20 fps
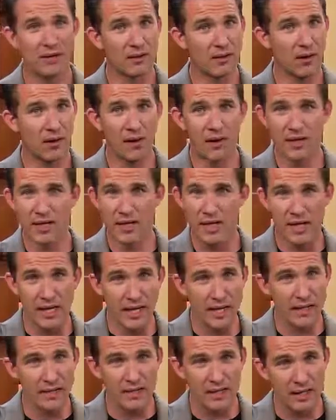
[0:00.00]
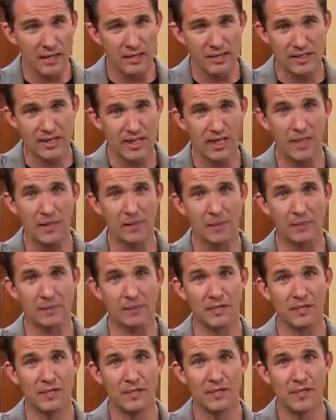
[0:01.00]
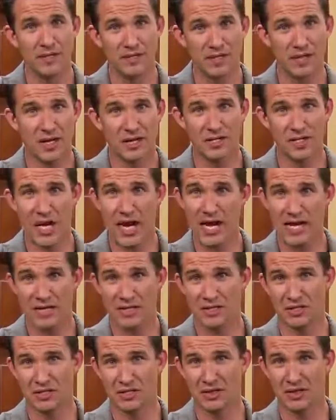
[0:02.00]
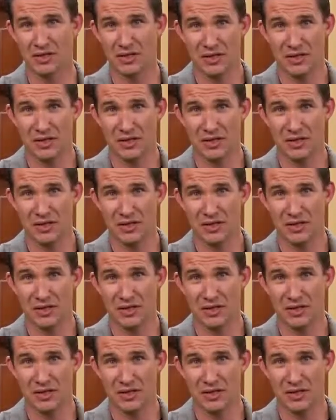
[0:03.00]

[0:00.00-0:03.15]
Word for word: God again condemned such action.